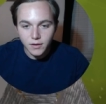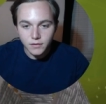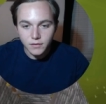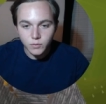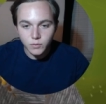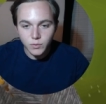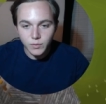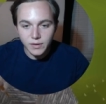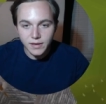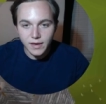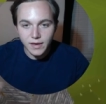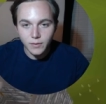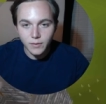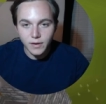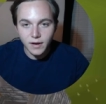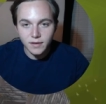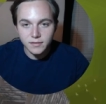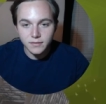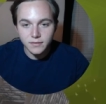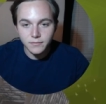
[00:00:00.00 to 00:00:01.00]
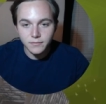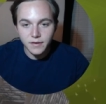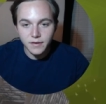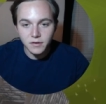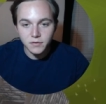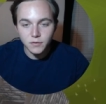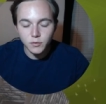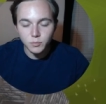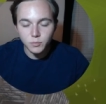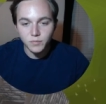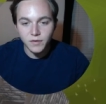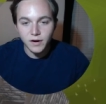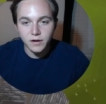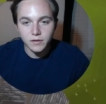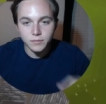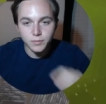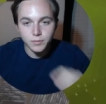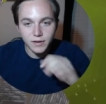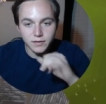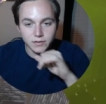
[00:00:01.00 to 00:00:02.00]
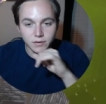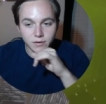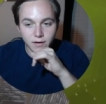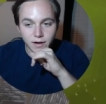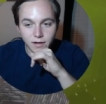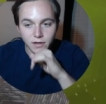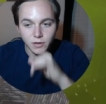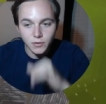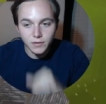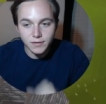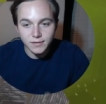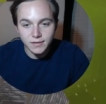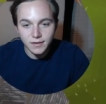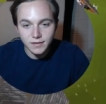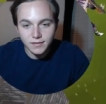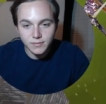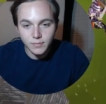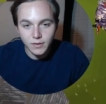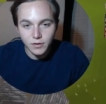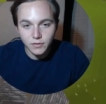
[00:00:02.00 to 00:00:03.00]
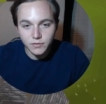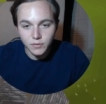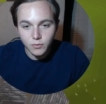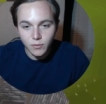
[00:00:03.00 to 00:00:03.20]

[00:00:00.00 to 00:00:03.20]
So what do we get? We got some Verac's. Ooh, plate skirt I know is 6 mil.